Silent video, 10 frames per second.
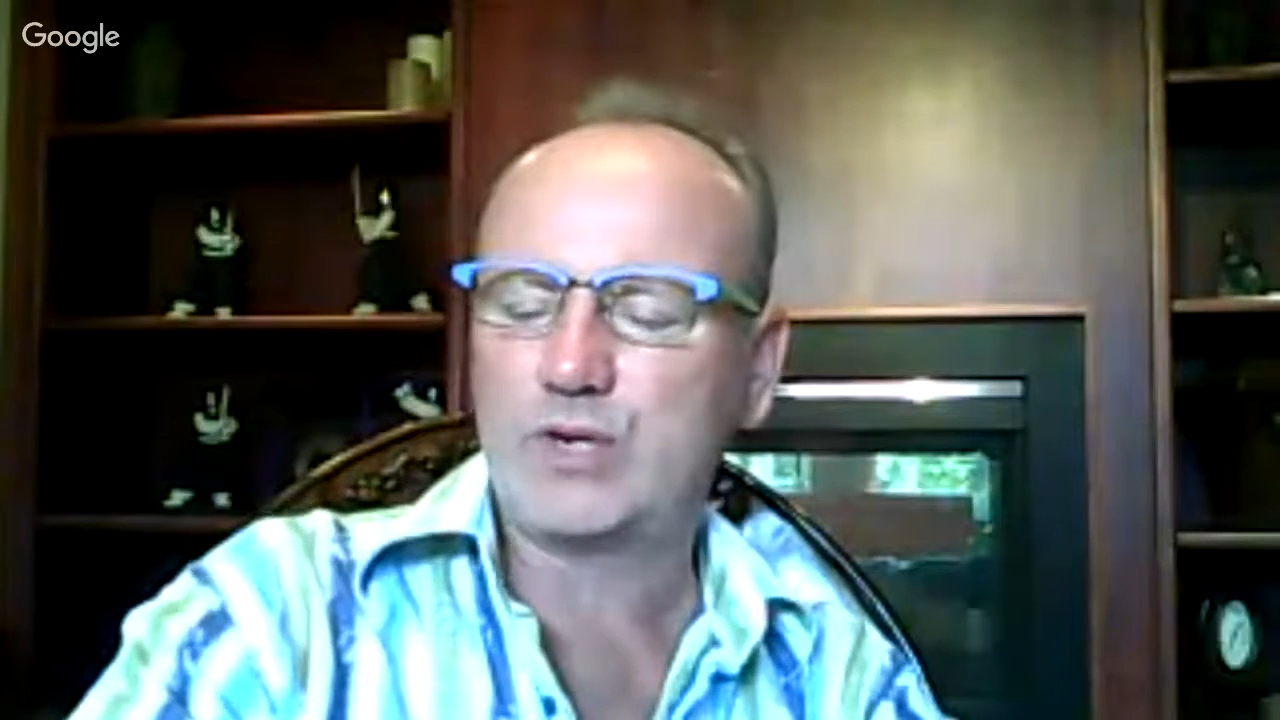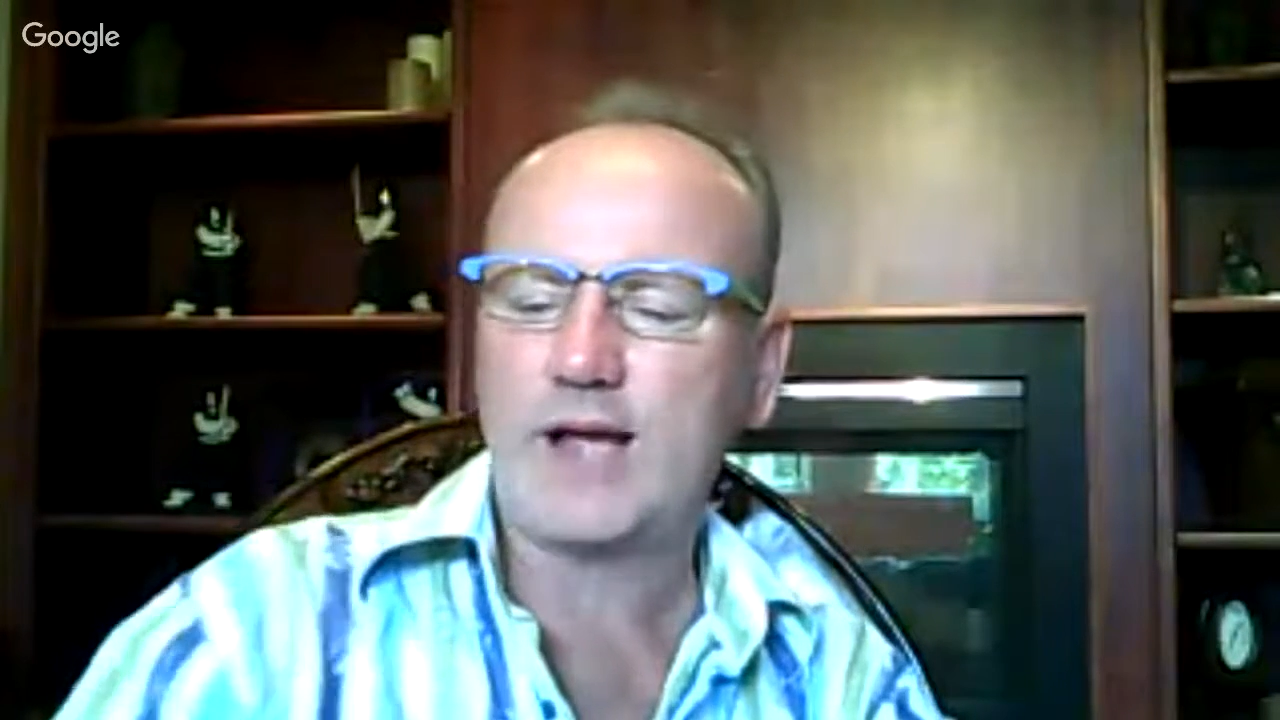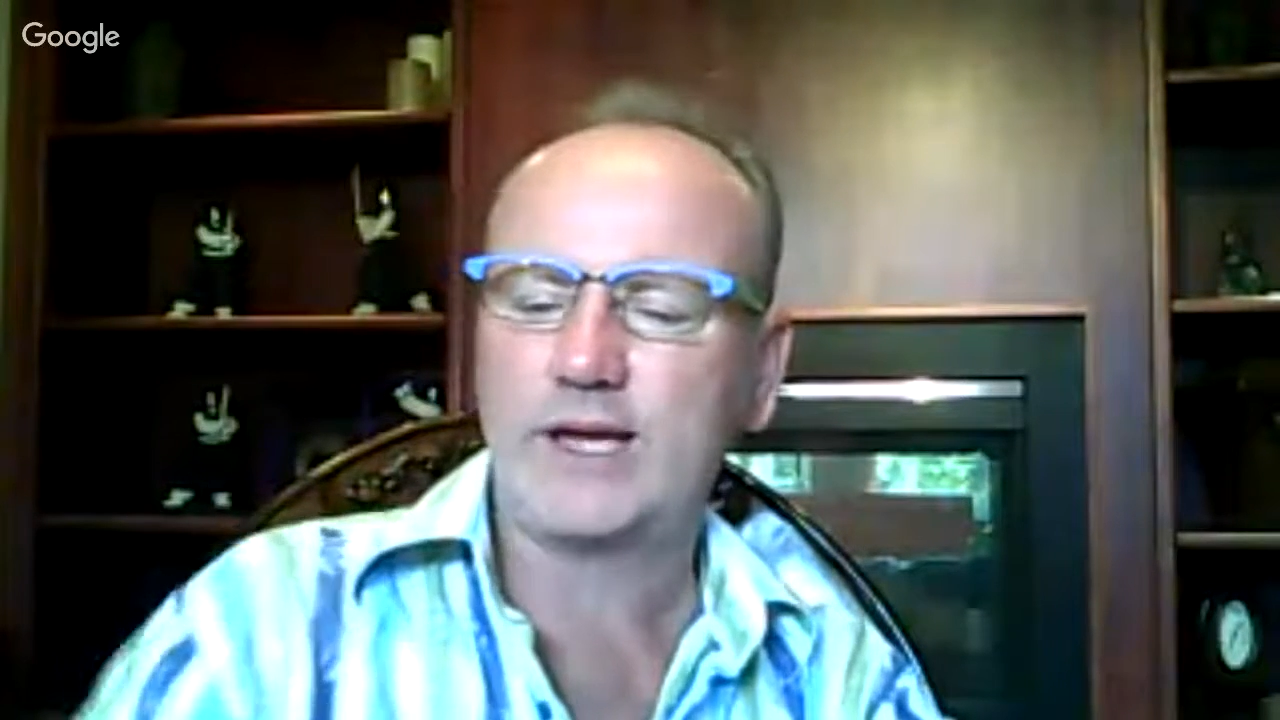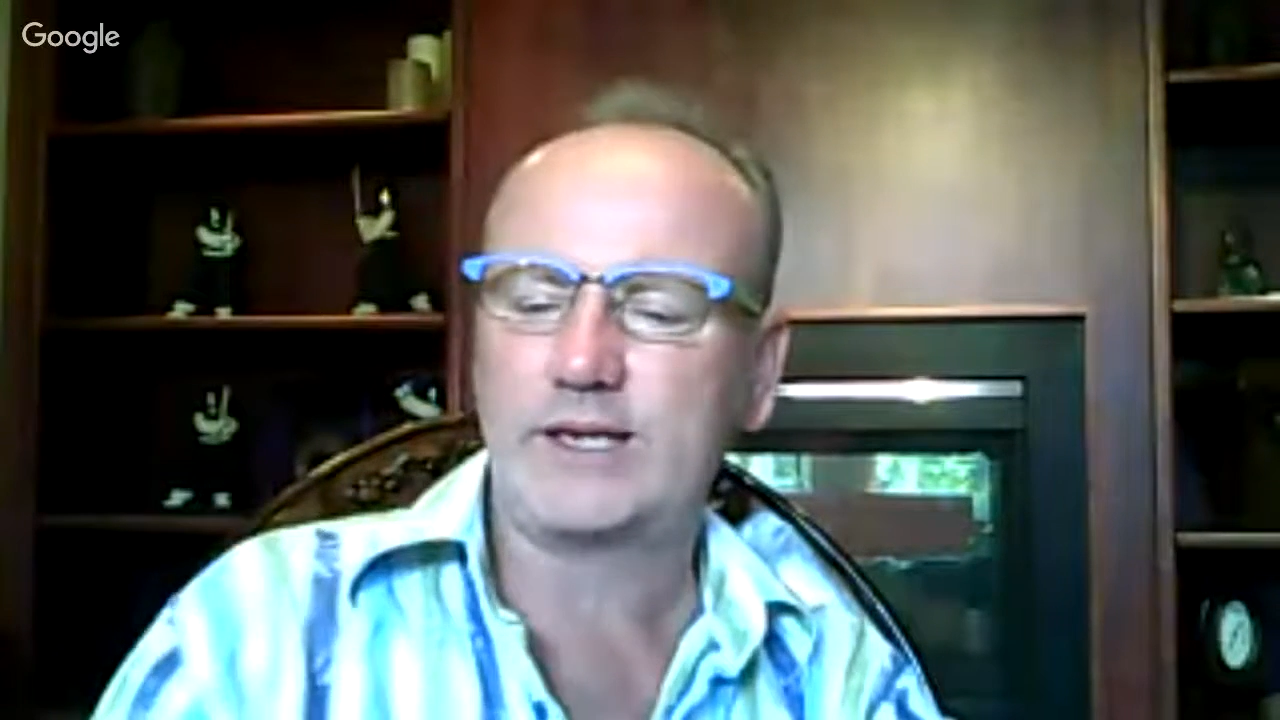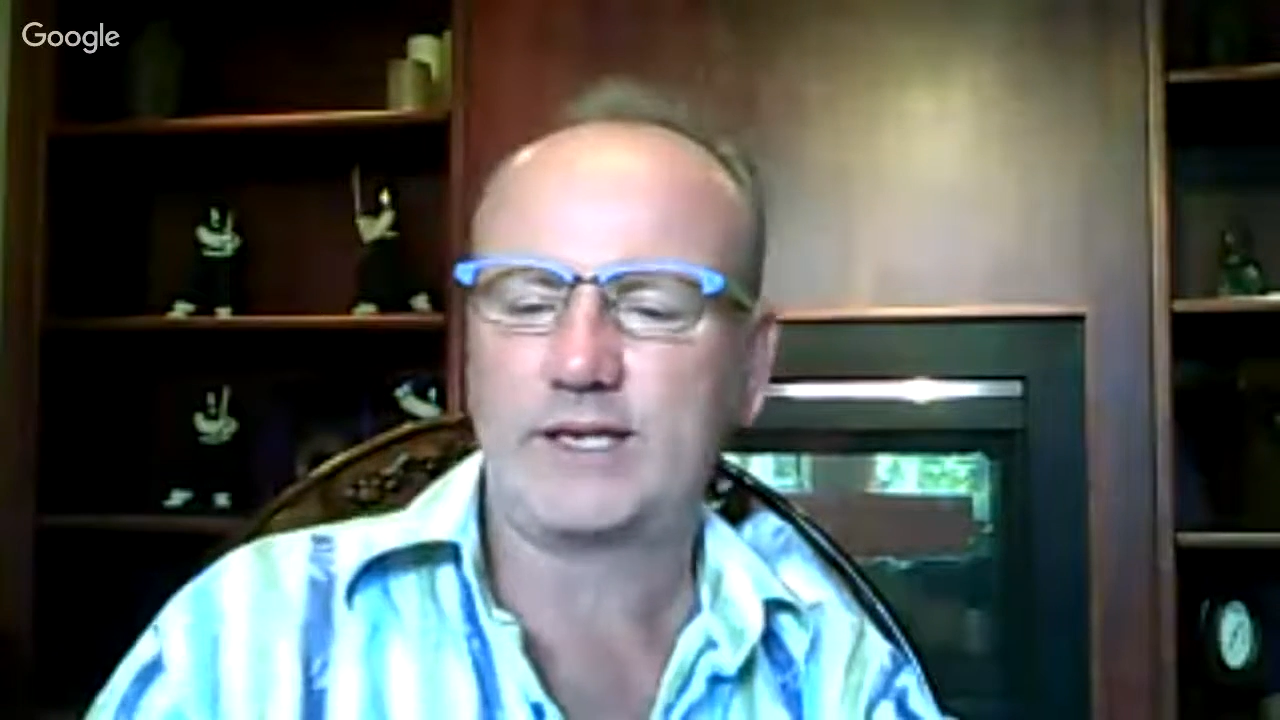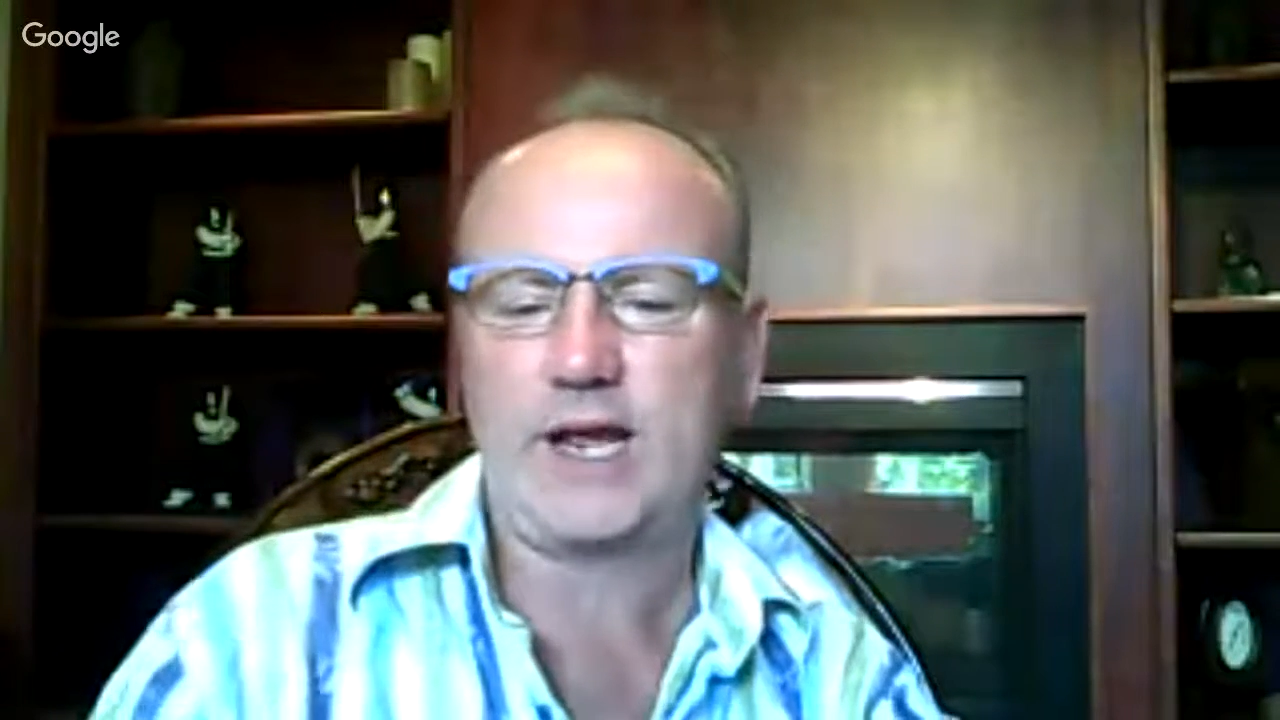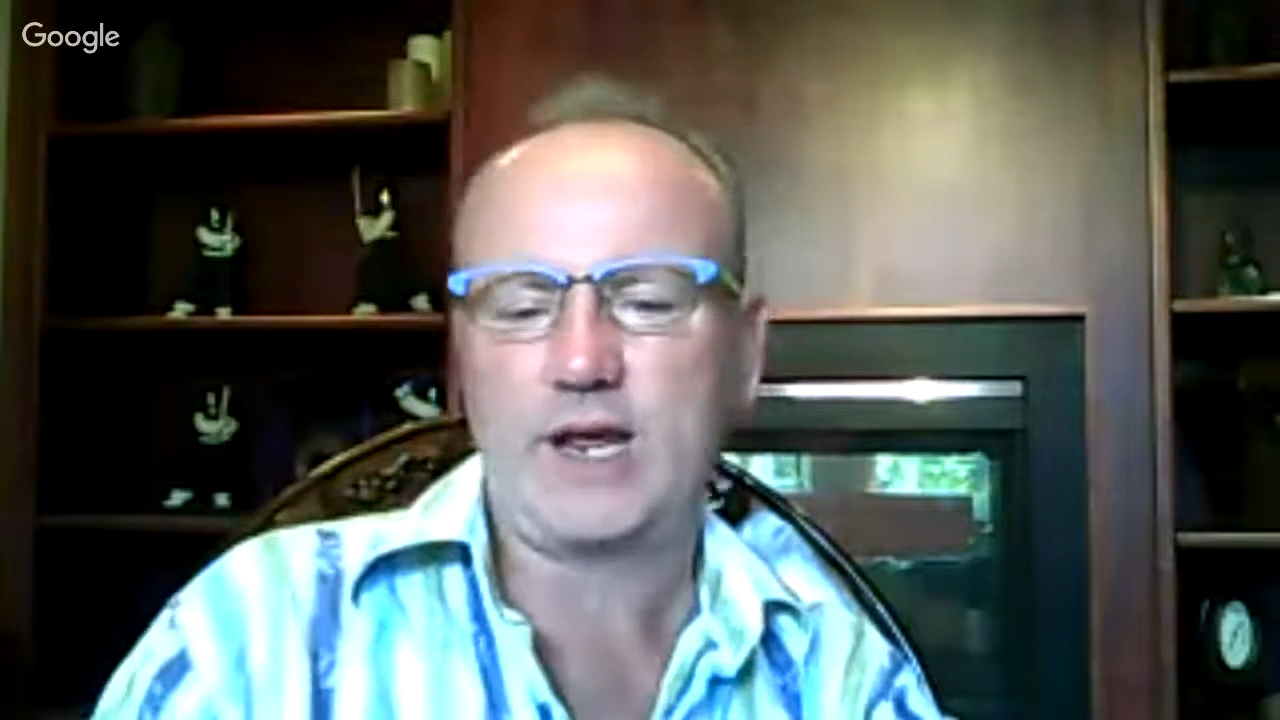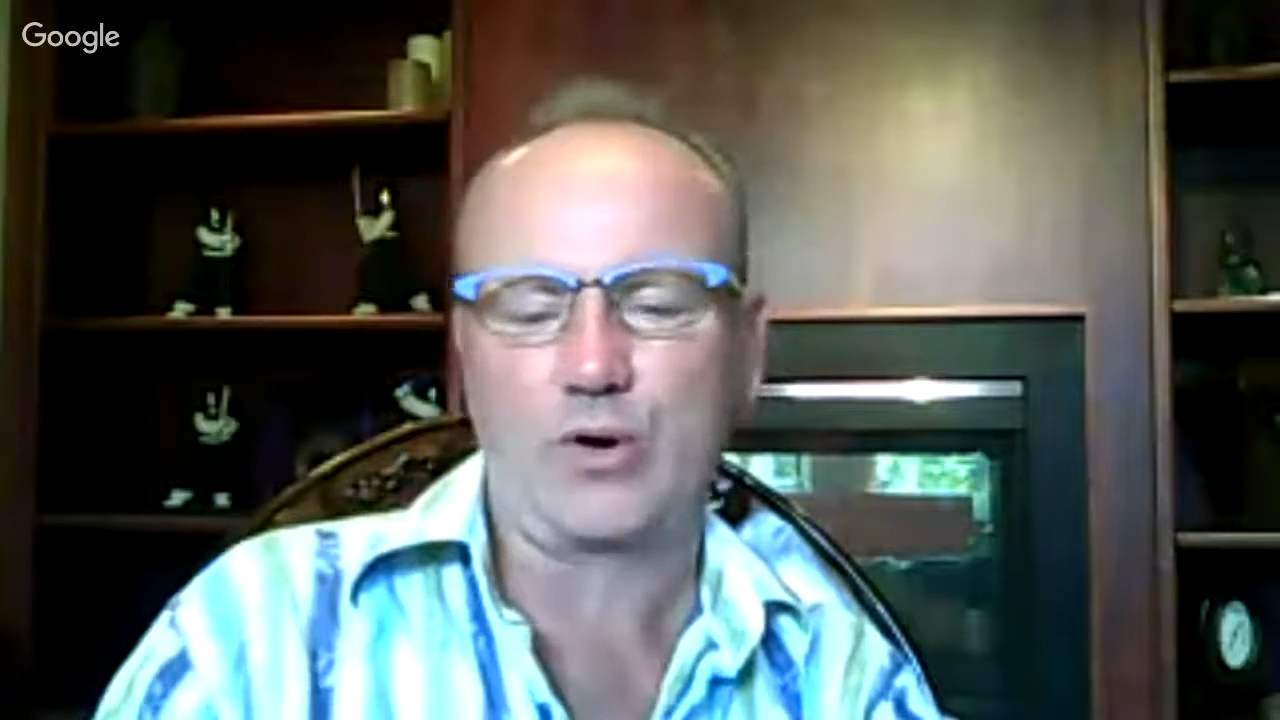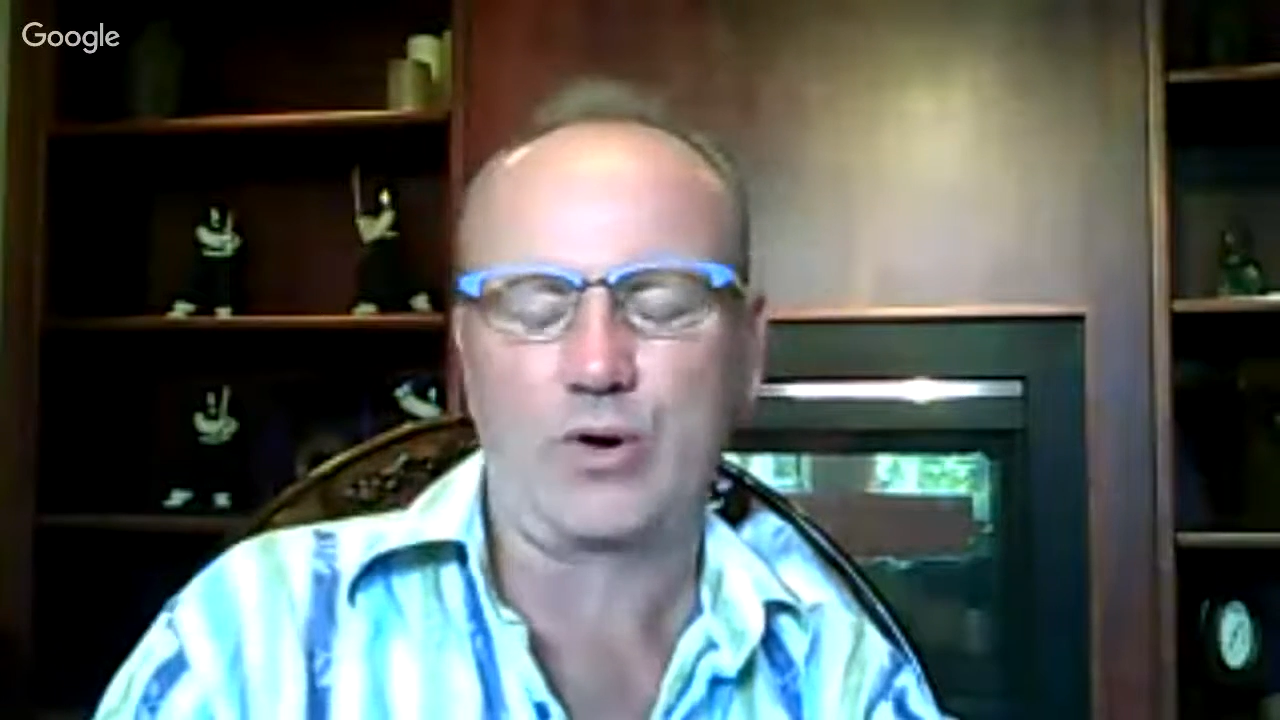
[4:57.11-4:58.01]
talking today